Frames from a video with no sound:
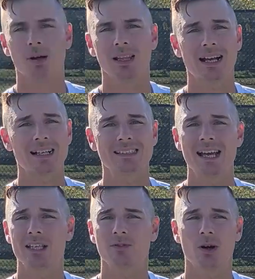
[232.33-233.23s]
Like I
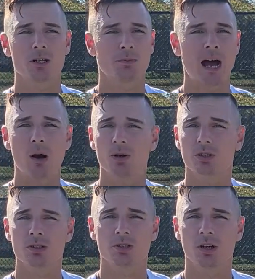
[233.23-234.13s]
say, as far as power is
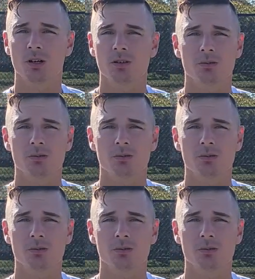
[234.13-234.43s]
concerned,